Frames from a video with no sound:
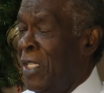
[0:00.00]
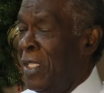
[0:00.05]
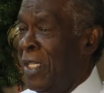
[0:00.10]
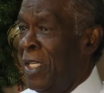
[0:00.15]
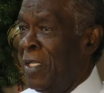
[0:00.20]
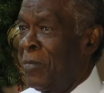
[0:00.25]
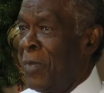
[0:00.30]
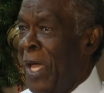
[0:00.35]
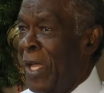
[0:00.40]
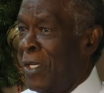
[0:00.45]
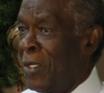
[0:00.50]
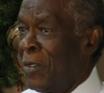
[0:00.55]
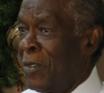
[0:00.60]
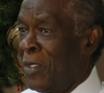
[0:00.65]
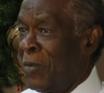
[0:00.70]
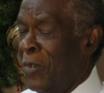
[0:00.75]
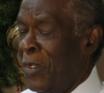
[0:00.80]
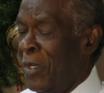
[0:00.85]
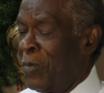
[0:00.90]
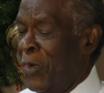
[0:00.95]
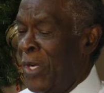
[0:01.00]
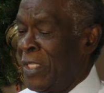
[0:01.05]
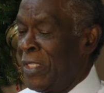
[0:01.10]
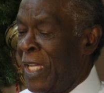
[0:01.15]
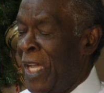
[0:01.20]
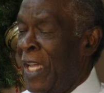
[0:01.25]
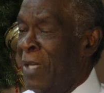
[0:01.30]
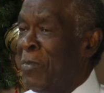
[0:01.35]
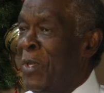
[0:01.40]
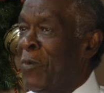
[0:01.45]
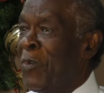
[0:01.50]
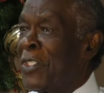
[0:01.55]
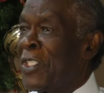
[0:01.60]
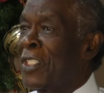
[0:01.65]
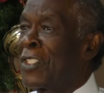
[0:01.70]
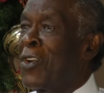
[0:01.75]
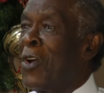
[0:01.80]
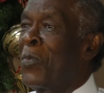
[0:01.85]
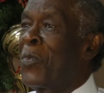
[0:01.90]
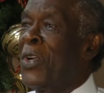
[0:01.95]
And once I had been with
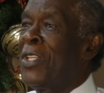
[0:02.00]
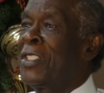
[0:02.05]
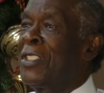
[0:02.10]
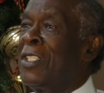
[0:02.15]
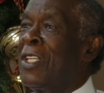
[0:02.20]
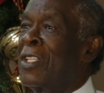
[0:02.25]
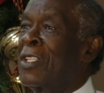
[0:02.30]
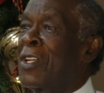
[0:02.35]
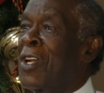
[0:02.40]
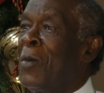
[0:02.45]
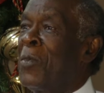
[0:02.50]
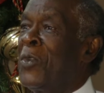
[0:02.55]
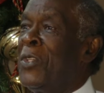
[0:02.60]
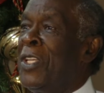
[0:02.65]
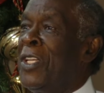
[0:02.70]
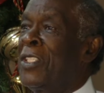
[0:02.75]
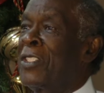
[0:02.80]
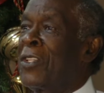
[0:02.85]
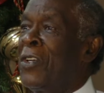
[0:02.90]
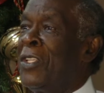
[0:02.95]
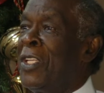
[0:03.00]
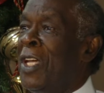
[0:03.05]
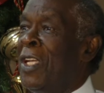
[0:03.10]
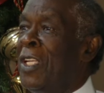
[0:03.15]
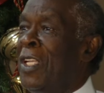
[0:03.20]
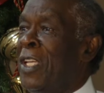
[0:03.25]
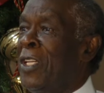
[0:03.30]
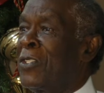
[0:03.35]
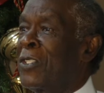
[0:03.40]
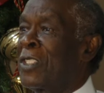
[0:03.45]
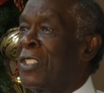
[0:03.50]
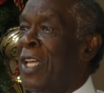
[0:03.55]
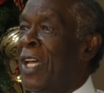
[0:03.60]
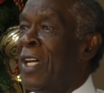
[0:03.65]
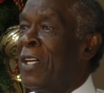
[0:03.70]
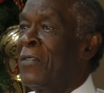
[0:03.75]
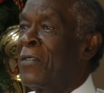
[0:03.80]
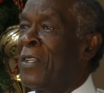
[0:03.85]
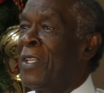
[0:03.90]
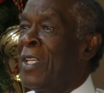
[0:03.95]
this corporation a couple of years on their legal
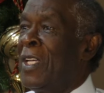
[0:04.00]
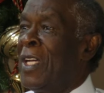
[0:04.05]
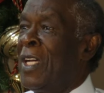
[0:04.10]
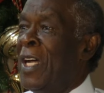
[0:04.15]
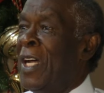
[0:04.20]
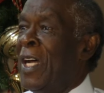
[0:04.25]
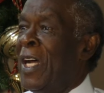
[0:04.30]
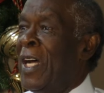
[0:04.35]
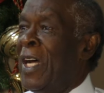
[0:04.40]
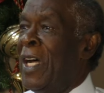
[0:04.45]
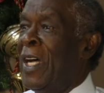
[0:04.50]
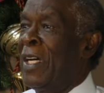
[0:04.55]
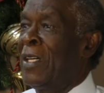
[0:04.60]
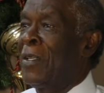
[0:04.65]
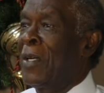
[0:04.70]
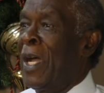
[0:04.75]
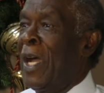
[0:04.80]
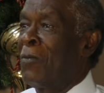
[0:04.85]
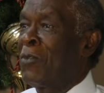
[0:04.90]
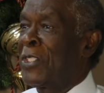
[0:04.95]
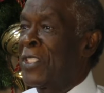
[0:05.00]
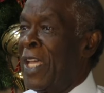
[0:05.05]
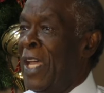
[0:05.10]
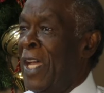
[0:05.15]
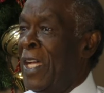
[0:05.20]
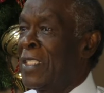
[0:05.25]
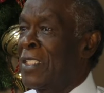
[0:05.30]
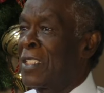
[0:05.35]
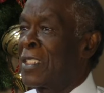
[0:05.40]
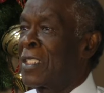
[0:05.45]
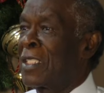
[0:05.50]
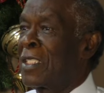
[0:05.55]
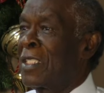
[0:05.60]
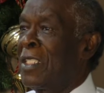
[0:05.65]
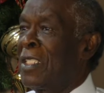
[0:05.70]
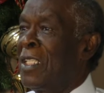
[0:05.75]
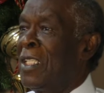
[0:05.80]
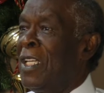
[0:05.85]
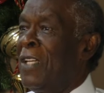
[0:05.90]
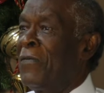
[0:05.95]
staff, I was asked
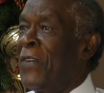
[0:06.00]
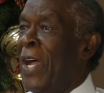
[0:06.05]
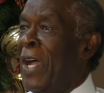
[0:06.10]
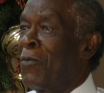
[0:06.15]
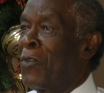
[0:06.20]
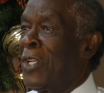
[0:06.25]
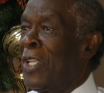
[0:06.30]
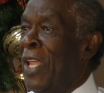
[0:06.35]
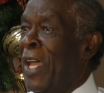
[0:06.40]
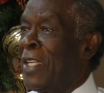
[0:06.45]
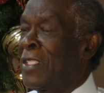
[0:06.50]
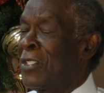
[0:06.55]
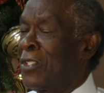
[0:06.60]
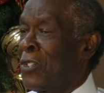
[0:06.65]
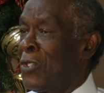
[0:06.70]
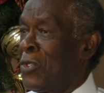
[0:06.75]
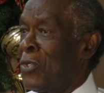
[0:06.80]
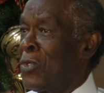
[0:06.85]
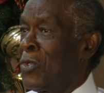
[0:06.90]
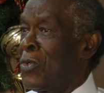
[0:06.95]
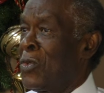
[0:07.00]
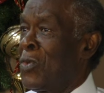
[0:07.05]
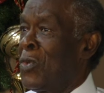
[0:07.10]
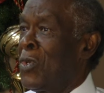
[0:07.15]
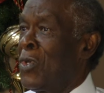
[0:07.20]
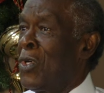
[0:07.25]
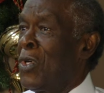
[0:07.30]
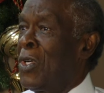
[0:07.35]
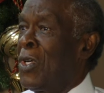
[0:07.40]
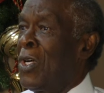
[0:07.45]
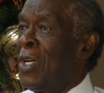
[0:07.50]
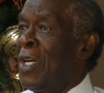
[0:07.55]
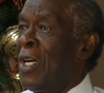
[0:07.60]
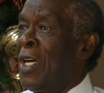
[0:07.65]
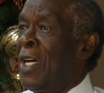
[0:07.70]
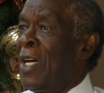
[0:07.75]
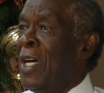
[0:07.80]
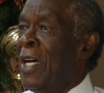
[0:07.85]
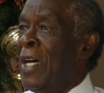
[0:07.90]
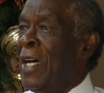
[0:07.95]
if I would like to
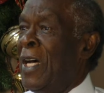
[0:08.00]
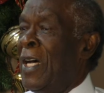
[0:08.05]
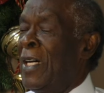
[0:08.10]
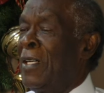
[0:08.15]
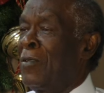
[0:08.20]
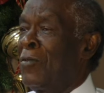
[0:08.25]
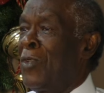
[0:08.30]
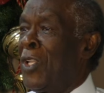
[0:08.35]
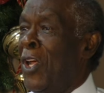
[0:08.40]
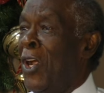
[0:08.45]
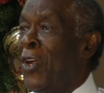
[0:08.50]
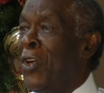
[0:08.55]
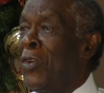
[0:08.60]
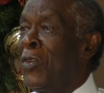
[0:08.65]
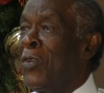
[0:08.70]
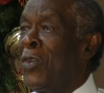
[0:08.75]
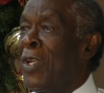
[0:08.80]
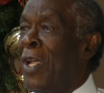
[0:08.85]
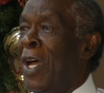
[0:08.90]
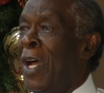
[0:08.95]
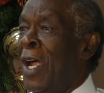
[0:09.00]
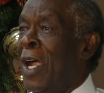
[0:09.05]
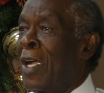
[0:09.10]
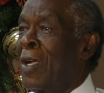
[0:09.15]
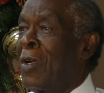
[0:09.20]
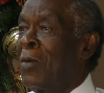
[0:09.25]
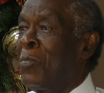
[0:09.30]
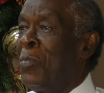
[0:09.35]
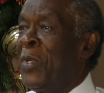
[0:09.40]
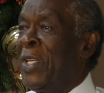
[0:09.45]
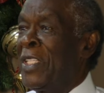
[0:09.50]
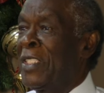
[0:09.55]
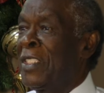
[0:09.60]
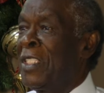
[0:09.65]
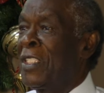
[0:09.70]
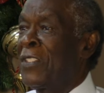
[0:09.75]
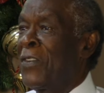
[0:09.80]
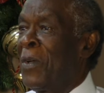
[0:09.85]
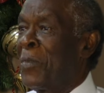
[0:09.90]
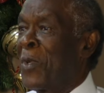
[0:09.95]
learn our
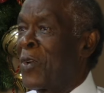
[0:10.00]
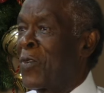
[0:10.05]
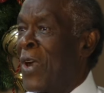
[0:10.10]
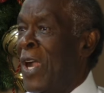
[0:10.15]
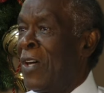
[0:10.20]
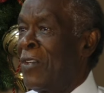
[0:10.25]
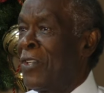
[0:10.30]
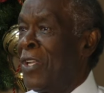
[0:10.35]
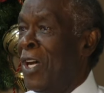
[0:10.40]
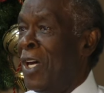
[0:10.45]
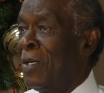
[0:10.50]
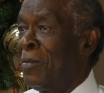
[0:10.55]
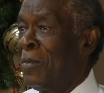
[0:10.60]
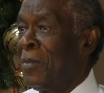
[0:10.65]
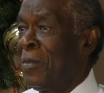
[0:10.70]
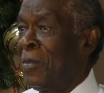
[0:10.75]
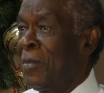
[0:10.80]
business from the ground up.